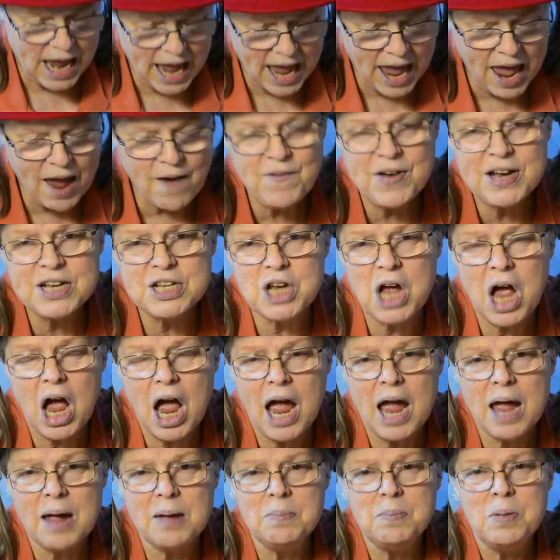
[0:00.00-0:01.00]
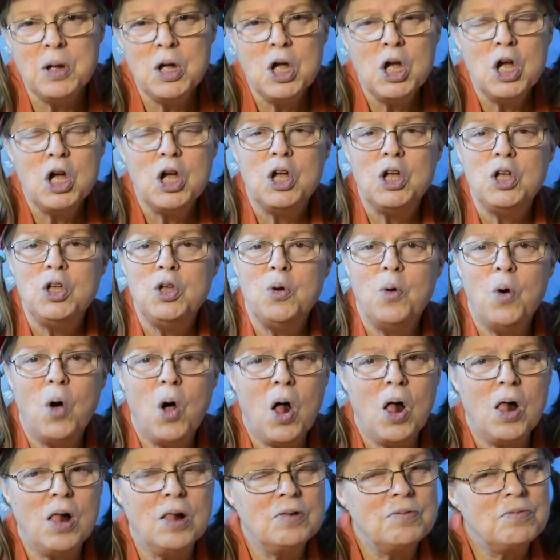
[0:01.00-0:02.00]
Every time you
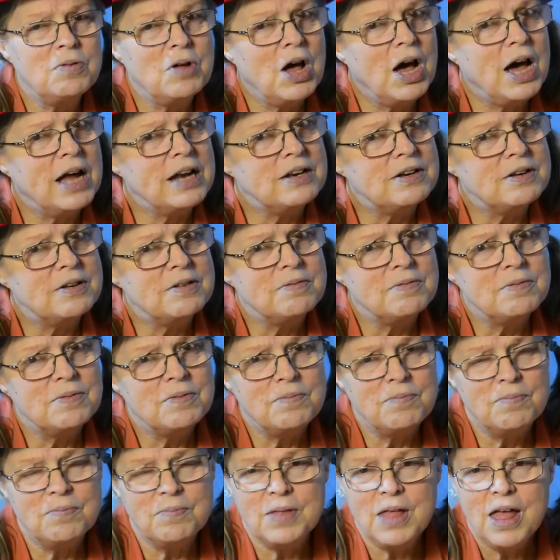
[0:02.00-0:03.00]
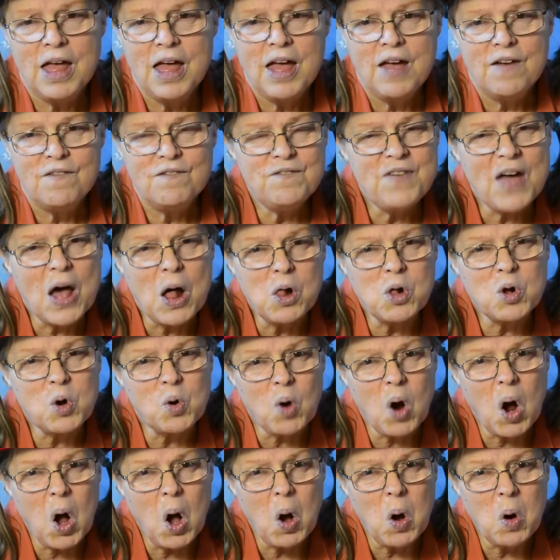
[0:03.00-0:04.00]
all cut
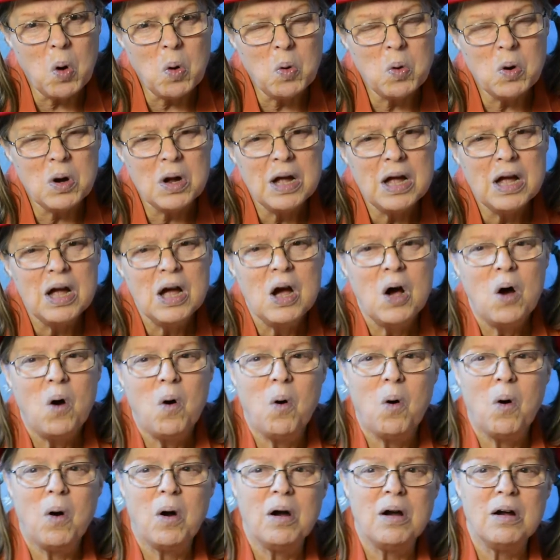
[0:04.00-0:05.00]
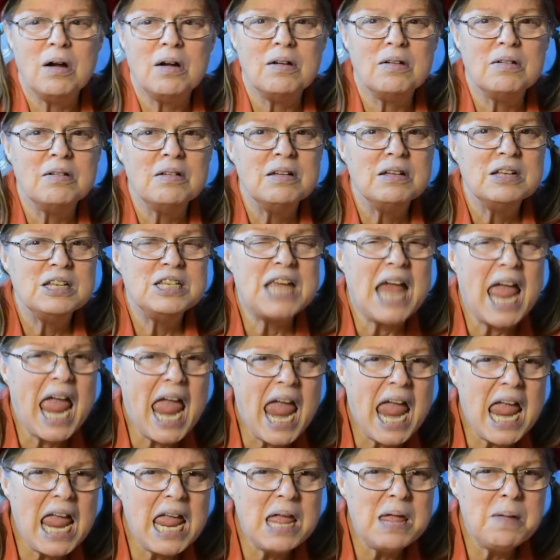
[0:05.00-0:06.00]
Velcro or
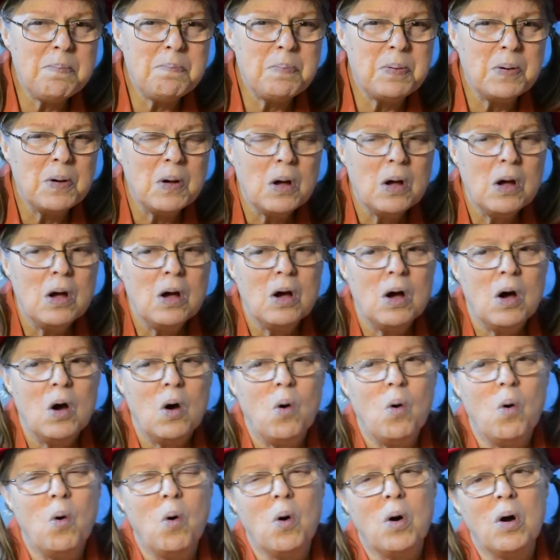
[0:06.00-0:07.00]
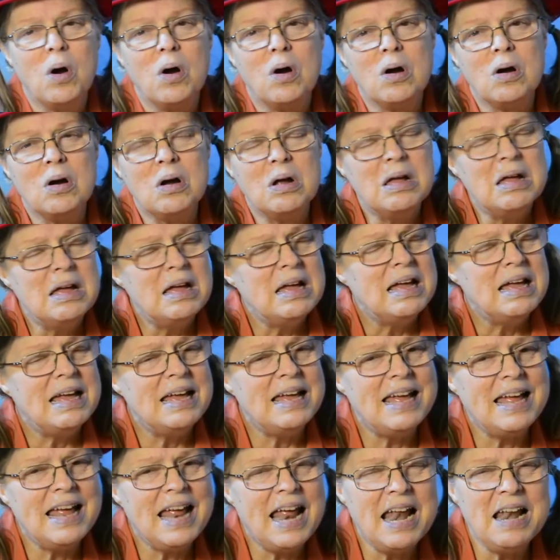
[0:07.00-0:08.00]
tape or
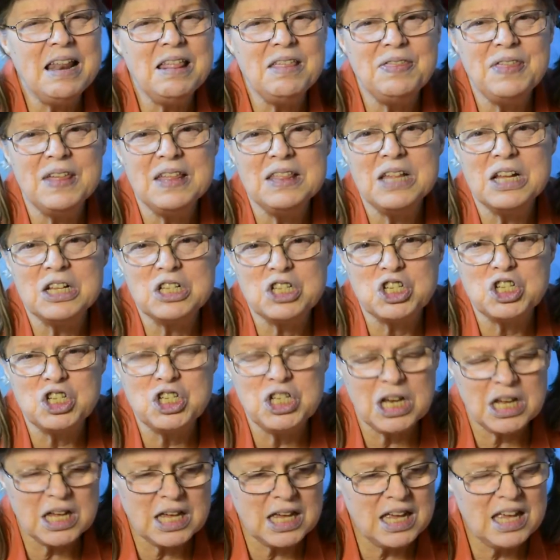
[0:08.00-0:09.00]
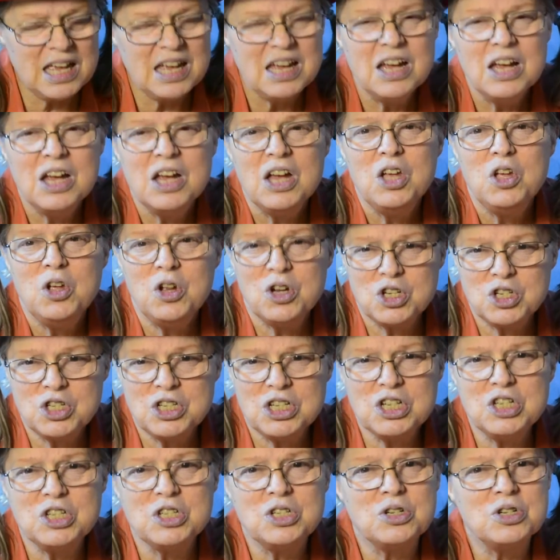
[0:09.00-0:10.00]
anything that's sticky, your
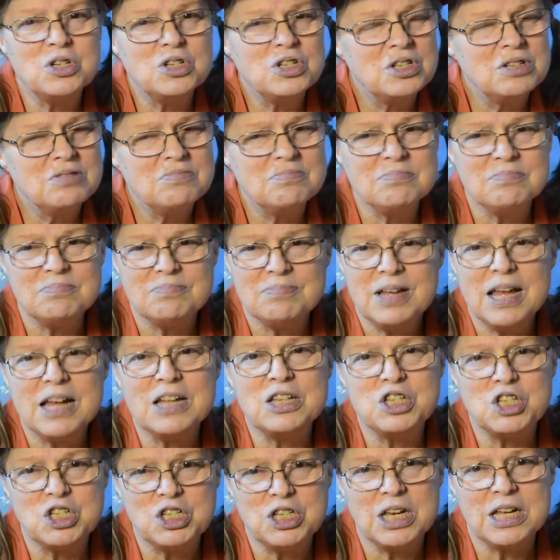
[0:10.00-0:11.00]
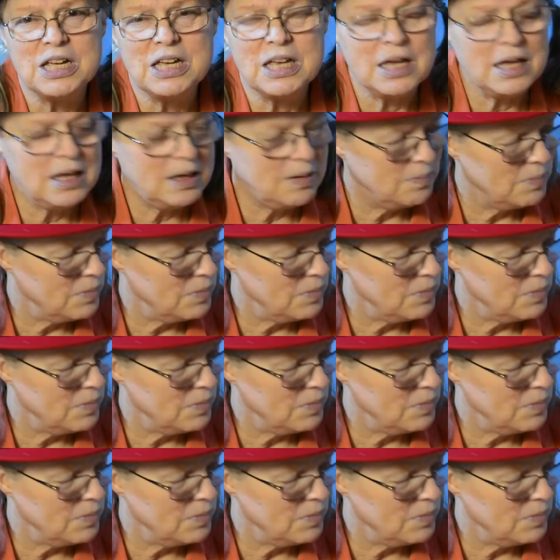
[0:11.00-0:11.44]
scissors get sticky.